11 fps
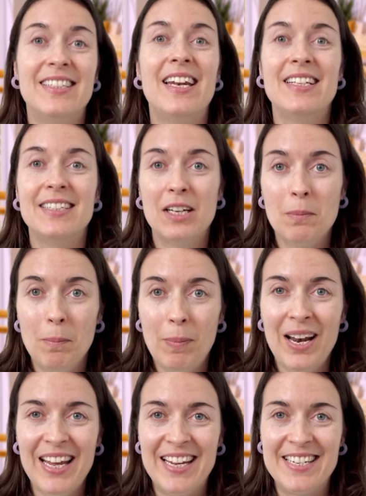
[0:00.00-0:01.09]
that it's
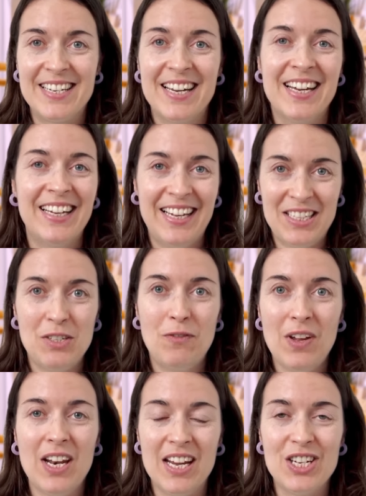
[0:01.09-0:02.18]
complete, it's
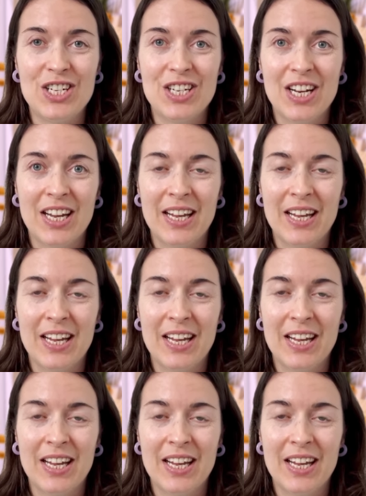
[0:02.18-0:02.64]
finished.